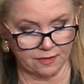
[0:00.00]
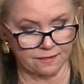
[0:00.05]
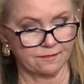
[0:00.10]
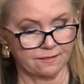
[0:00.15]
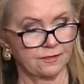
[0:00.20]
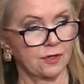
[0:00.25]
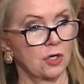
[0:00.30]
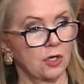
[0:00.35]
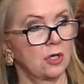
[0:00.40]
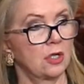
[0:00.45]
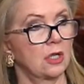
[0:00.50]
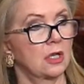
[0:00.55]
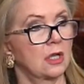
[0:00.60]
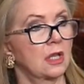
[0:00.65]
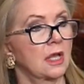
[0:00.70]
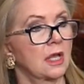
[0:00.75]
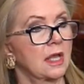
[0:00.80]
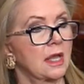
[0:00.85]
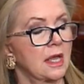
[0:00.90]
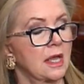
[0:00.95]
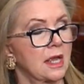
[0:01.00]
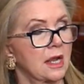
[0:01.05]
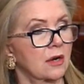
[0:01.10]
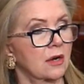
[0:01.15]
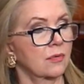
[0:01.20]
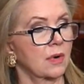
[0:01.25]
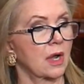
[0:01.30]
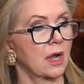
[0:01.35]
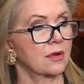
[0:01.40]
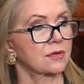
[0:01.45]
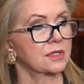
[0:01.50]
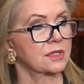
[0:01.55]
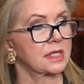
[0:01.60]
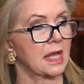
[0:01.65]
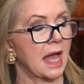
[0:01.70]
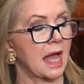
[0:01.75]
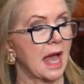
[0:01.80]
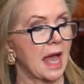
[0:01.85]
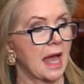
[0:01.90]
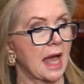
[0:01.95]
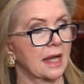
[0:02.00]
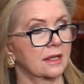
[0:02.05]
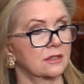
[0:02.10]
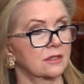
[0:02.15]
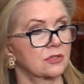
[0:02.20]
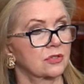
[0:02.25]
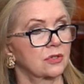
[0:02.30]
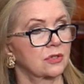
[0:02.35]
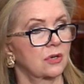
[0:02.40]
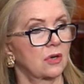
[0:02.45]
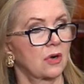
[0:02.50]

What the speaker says: full HEROES Act